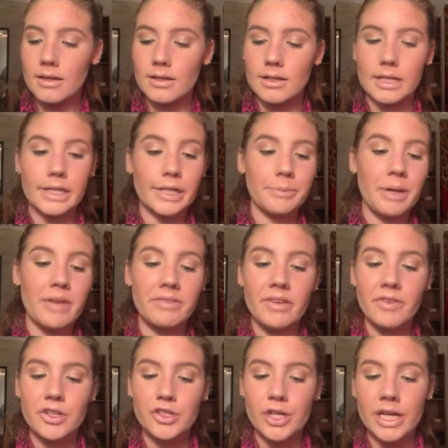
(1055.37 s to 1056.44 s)
I've
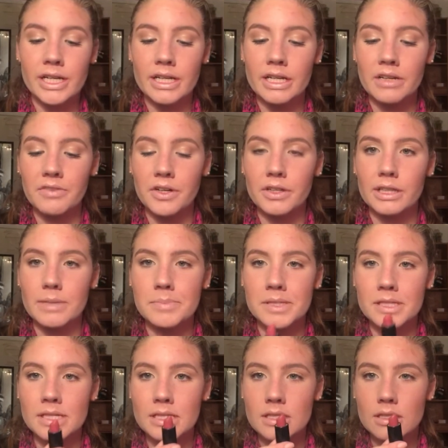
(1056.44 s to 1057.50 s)
never tried any of her
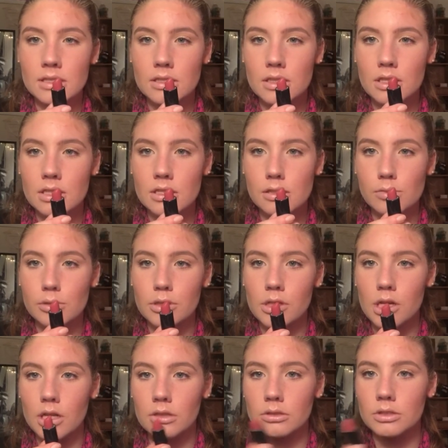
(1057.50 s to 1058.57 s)
lipsticks, and this is what the
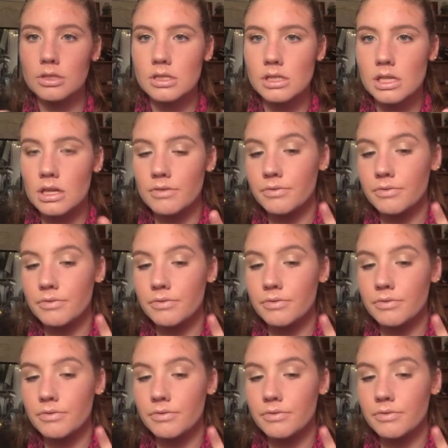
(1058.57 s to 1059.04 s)
color looks like.